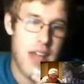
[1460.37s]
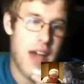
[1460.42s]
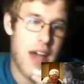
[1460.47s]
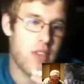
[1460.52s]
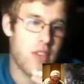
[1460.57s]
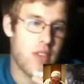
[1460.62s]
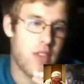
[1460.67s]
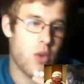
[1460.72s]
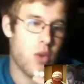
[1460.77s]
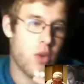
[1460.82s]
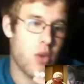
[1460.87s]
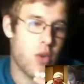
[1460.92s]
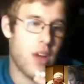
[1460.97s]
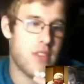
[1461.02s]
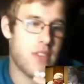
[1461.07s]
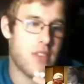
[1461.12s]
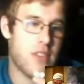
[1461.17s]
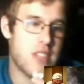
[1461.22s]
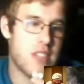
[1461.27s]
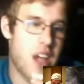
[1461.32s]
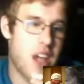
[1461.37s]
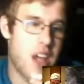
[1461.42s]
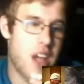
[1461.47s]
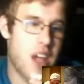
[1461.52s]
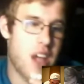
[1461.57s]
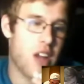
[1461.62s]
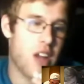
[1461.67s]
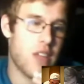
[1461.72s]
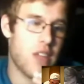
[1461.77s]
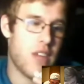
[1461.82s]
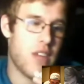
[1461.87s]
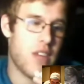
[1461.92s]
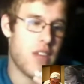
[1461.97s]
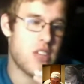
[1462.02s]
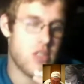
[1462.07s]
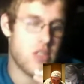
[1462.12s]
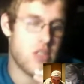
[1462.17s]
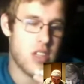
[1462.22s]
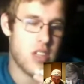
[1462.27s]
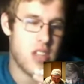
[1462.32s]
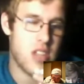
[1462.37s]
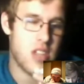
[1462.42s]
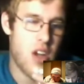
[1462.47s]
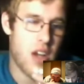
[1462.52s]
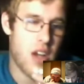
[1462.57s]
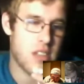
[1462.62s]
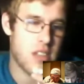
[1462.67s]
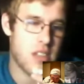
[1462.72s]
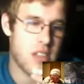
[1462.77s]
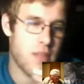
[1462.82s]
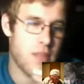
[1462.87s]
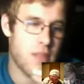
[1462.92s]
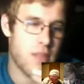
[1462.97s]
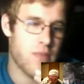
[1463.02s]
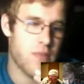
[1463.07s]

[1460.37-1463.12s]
you won't have to see our ugly face, you'll just hear us.